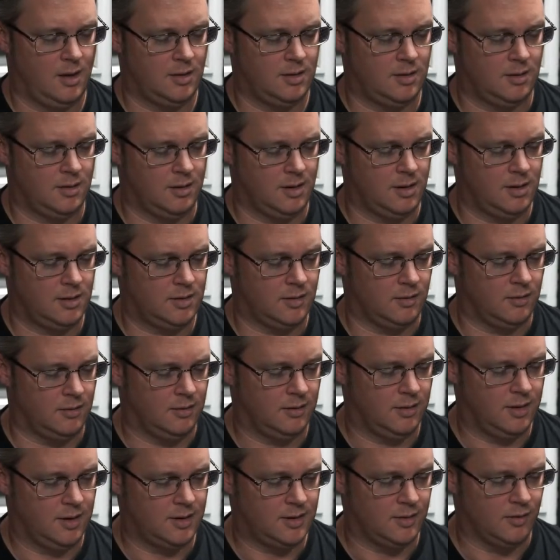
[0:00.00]
So it's
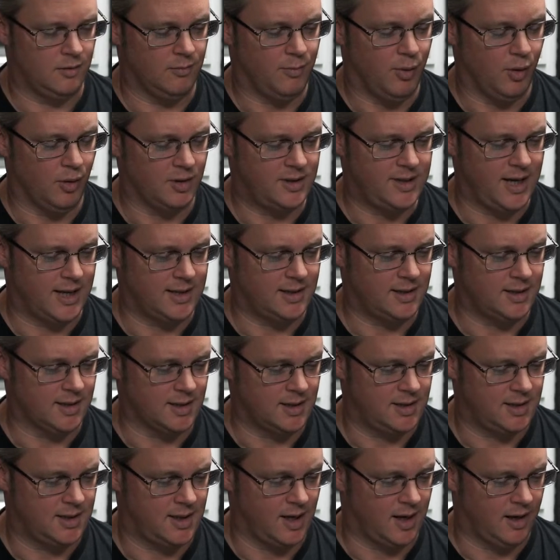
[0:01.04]
all it's all
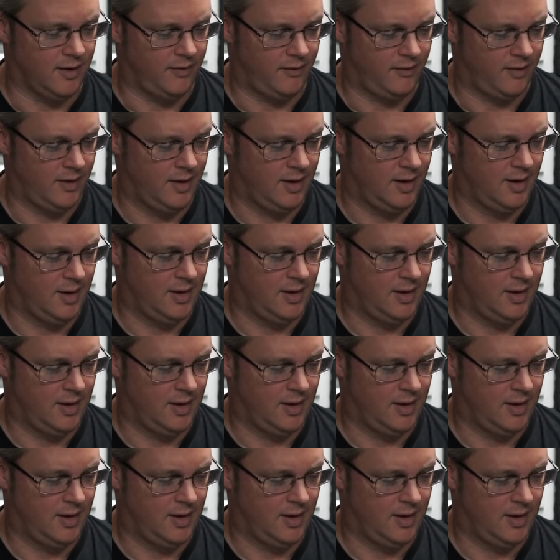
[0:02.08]
portentous stuff.